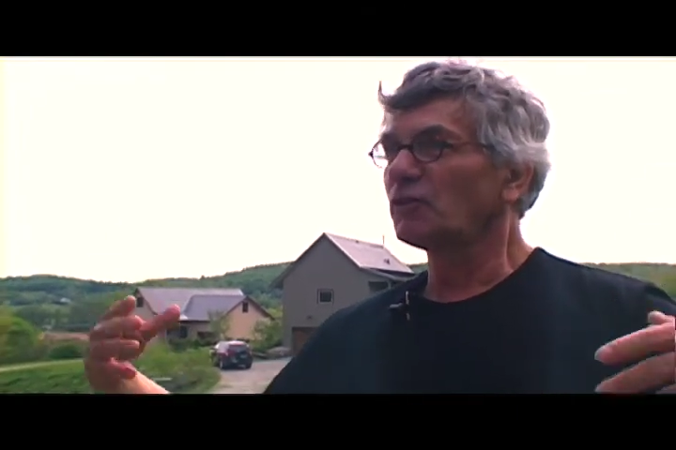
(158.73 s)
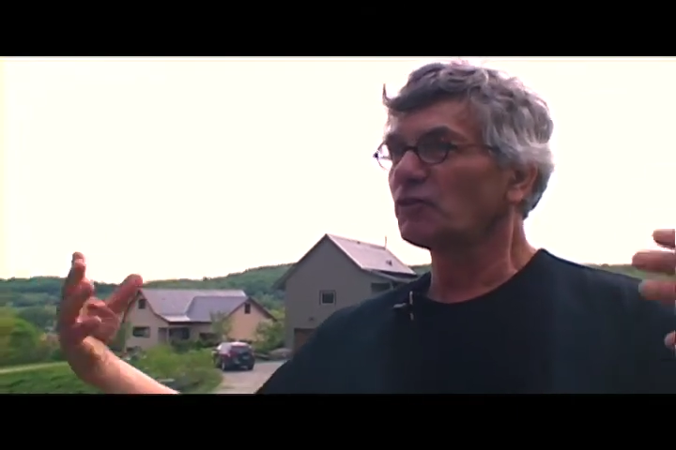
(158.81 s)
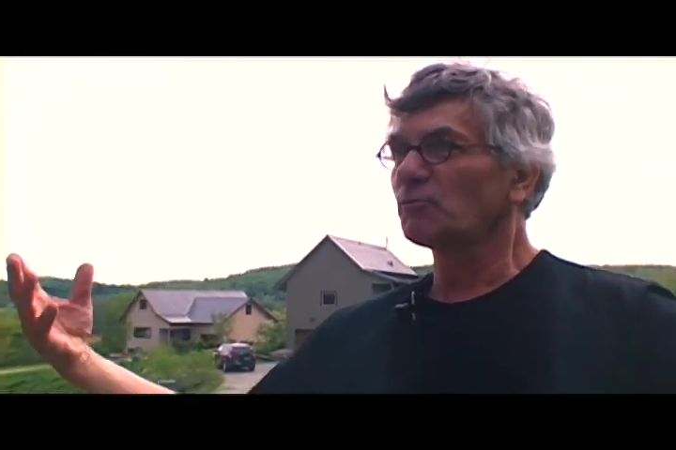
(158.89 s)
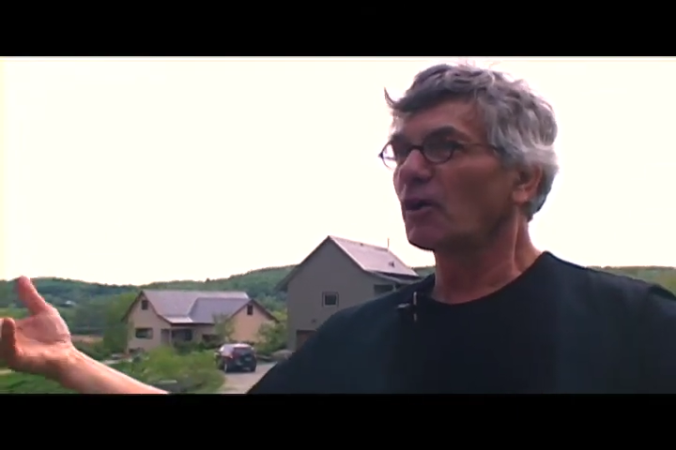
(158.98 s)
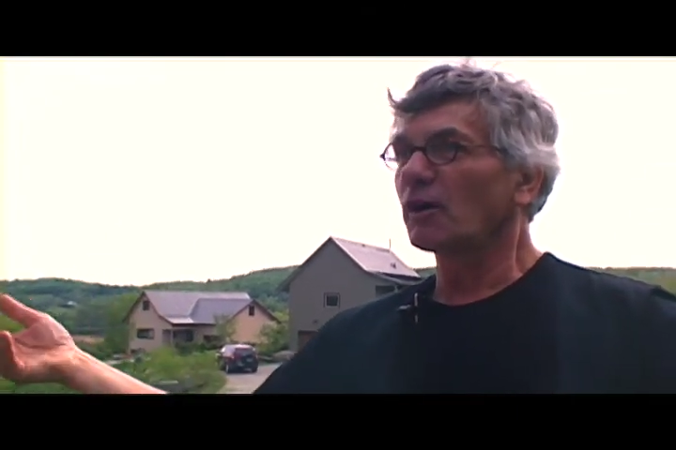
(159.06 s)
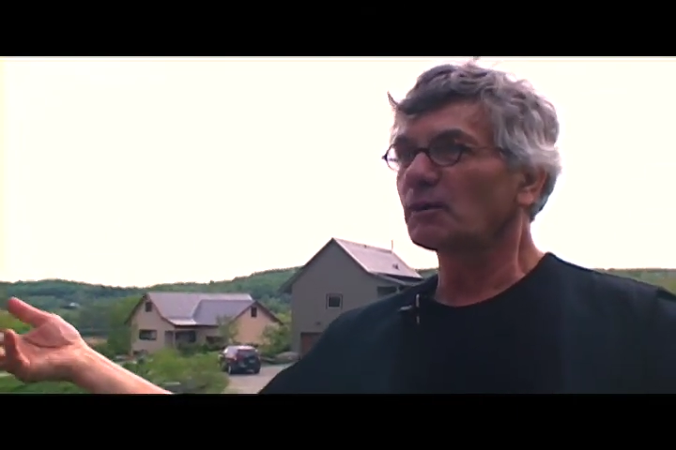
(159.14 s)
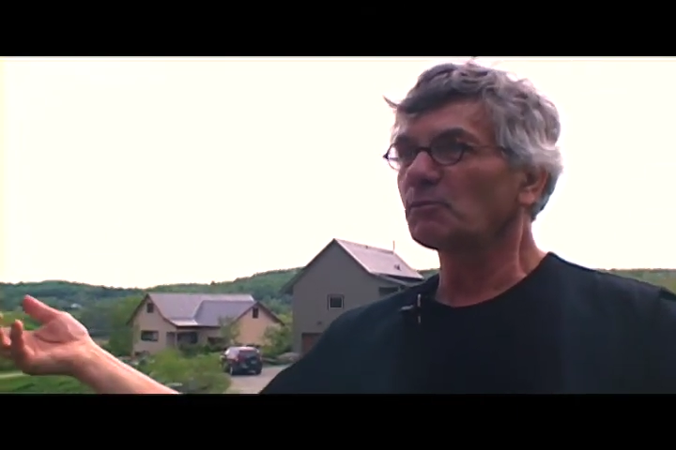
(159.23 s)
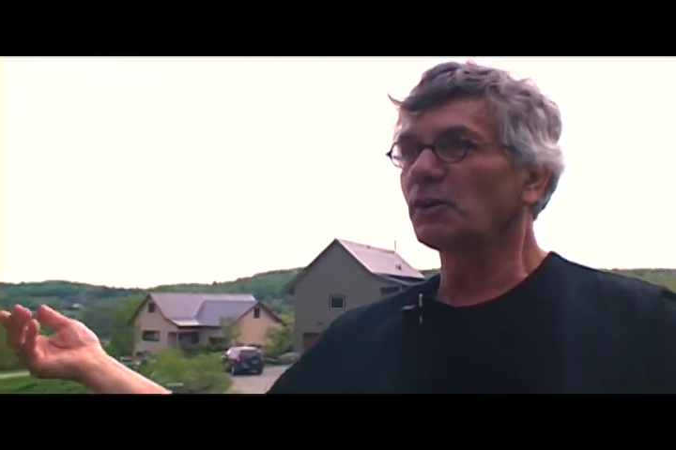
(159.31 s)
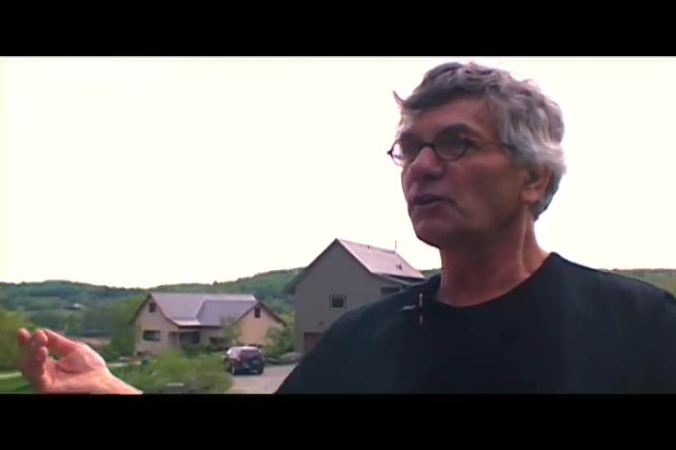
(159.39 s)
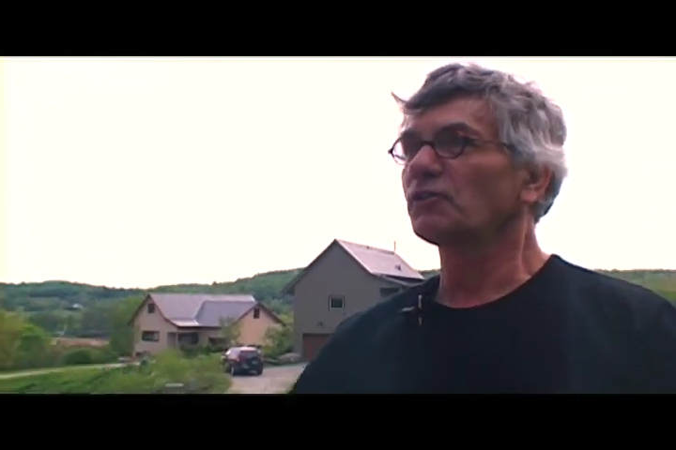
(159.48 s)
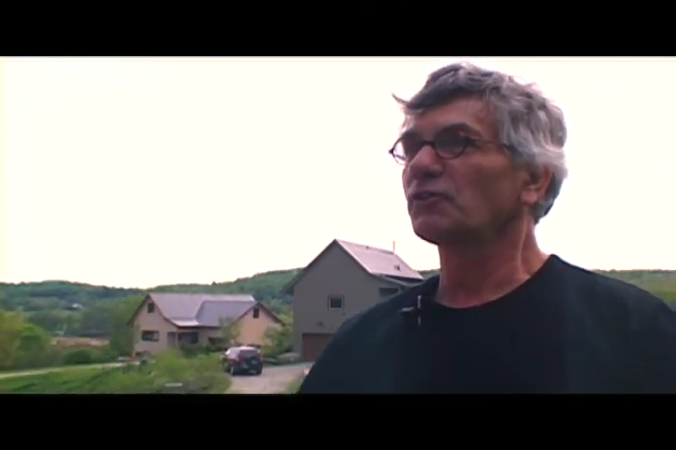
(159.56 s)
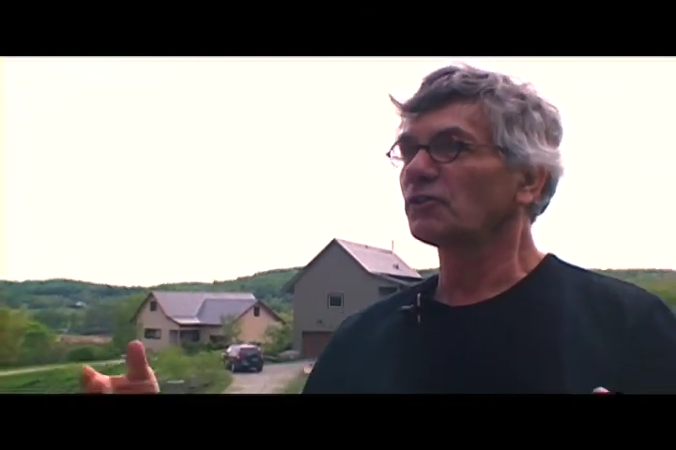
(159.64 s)
major
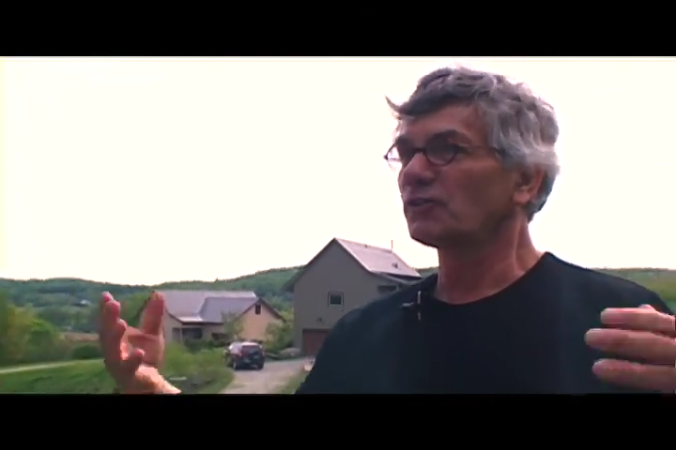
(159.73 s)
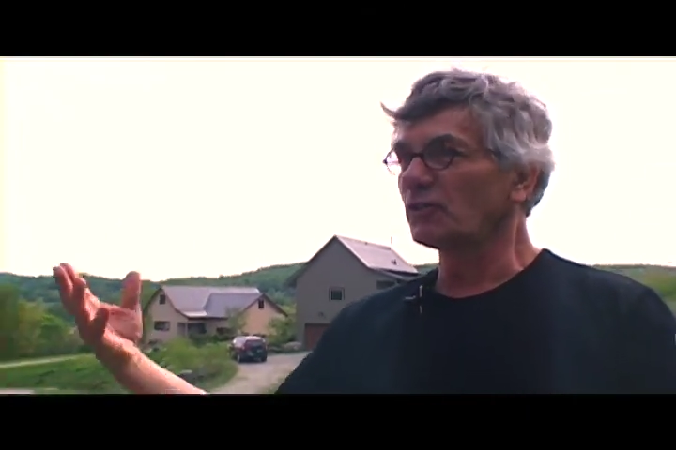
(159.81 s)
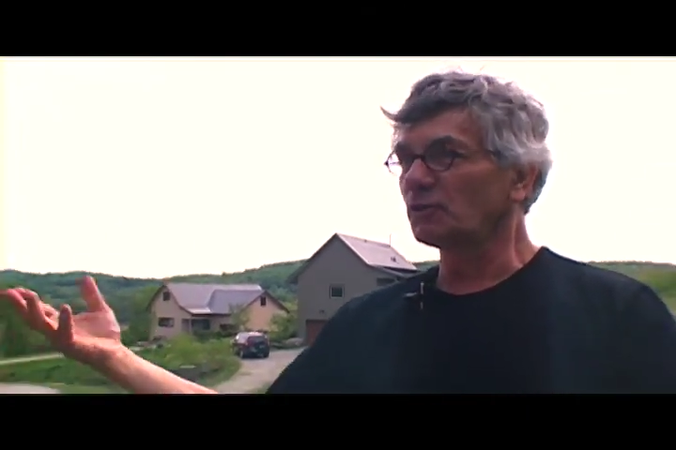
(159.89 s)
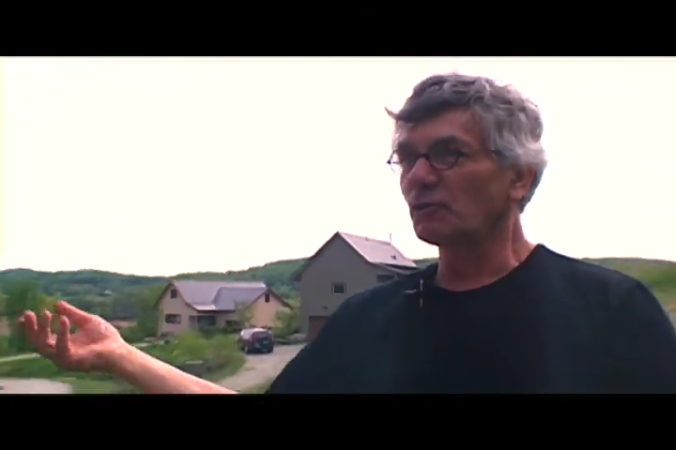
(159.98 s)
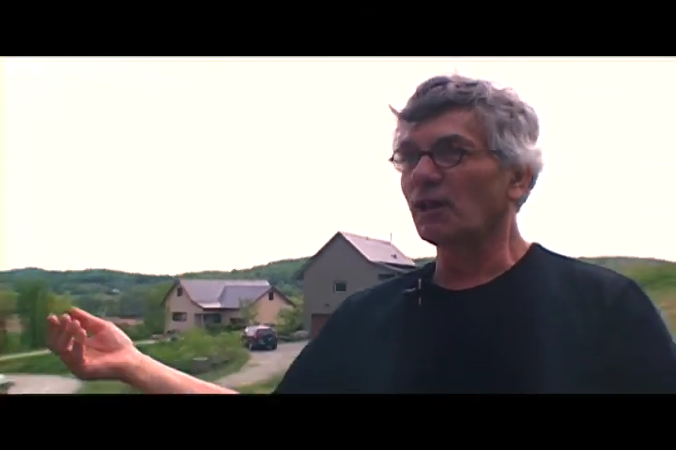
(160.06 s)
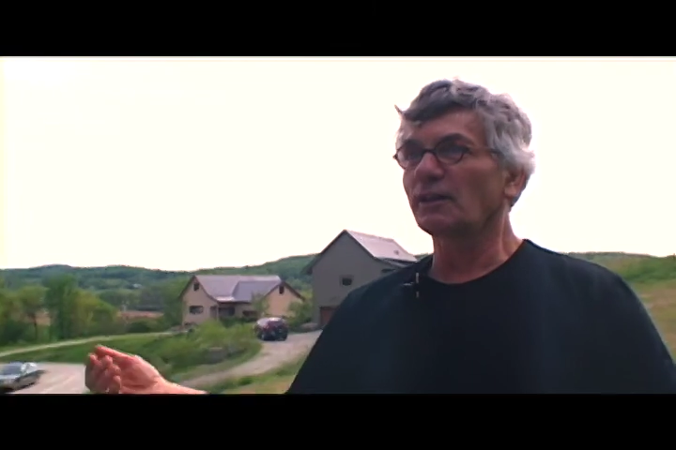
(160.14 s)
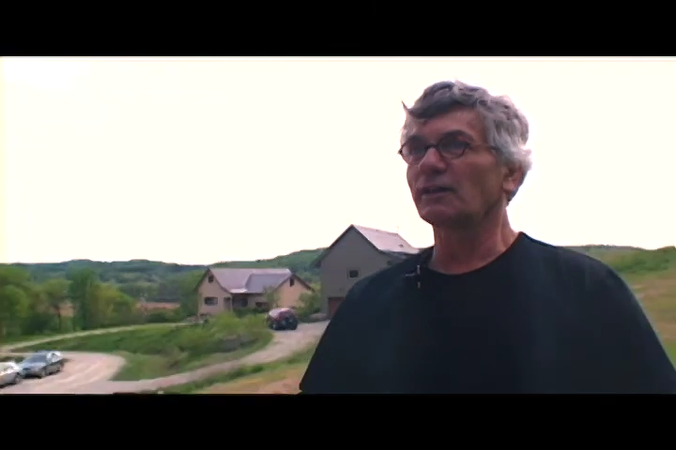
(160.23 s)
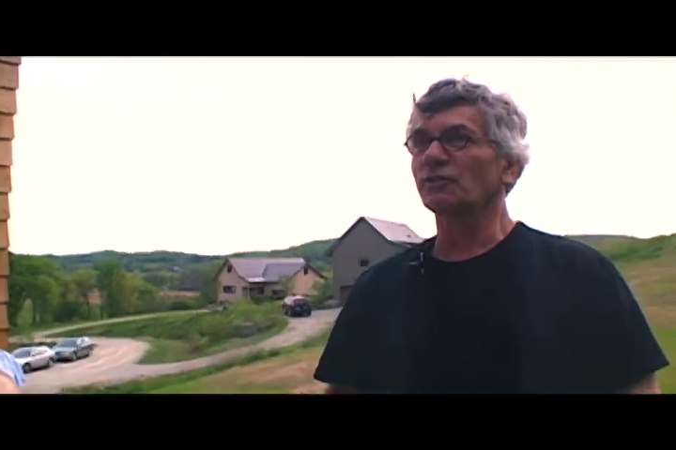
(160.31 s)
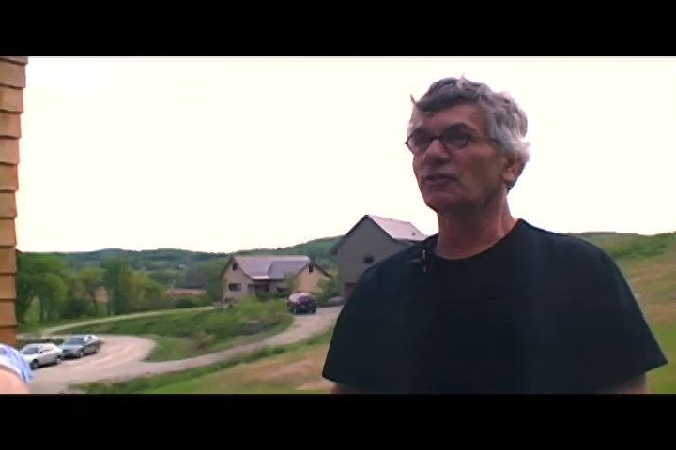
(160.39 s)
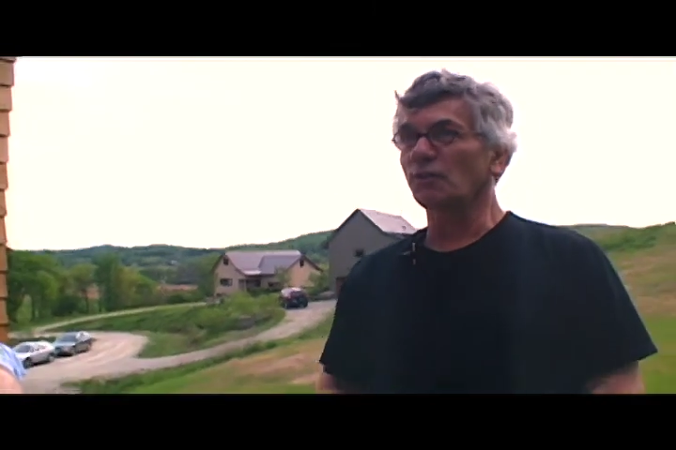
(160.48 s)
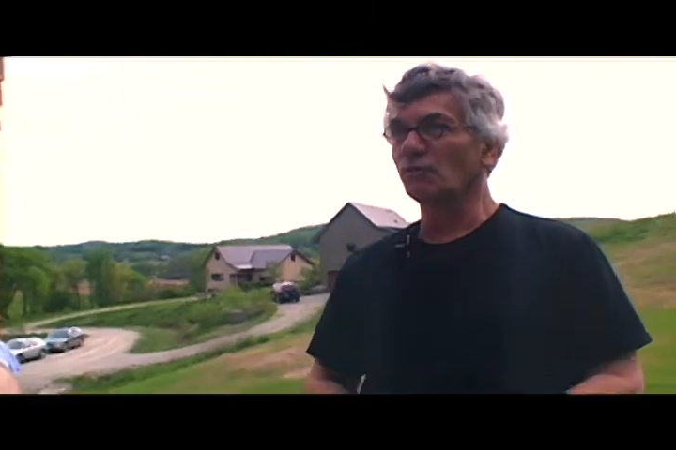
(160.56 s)
marketplaces, the dwellings,